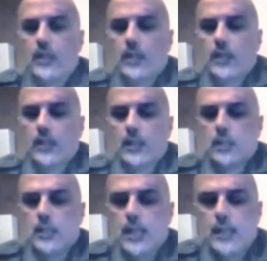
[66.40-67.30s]
Yeah,
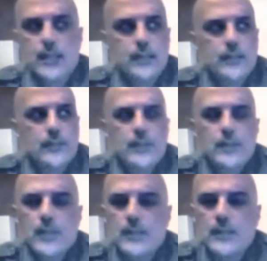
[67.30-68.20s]
that's a
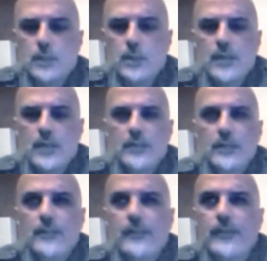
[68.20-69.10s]
neat question,
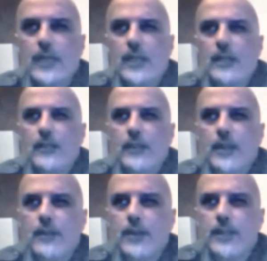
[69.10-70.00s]
very,
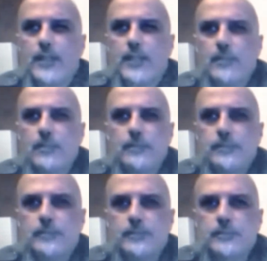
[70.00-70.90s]
very deep.
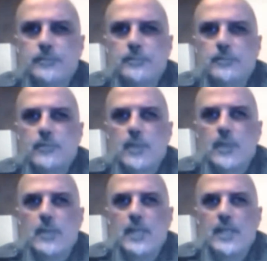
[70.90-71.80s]

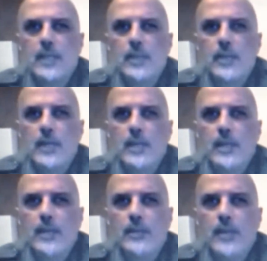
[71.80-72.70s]
But
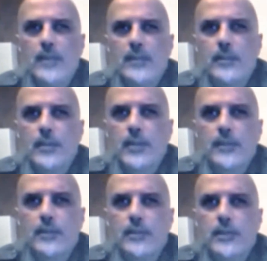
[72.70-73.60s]
it's impossible to
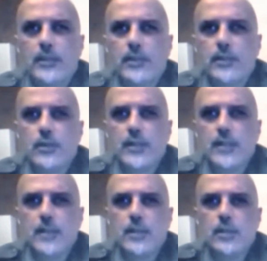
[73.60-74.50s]
answer in such a short
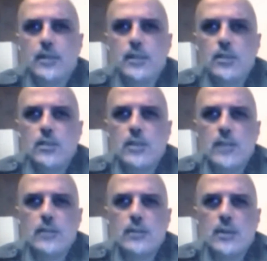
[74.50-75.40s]
time, because you're
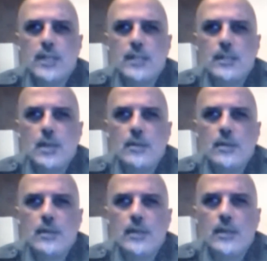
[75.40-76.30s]
now talking
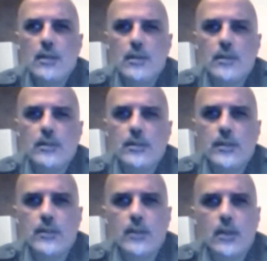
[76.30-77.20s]
about the origins of
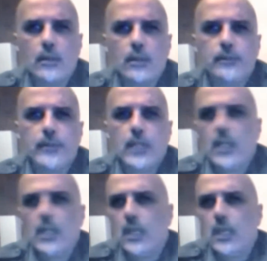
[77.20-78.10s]
the struggle.
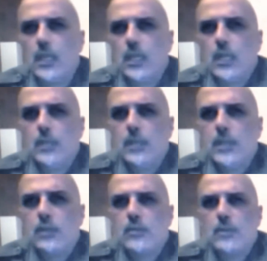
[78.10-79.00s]

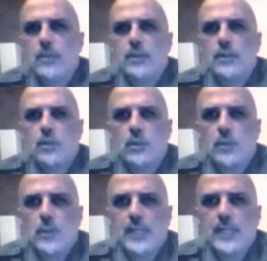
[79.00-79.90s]
Because remember, the
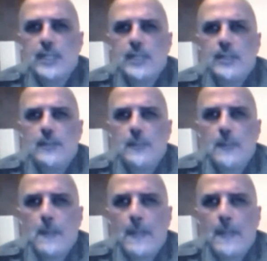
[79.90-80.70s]
sword-wielding,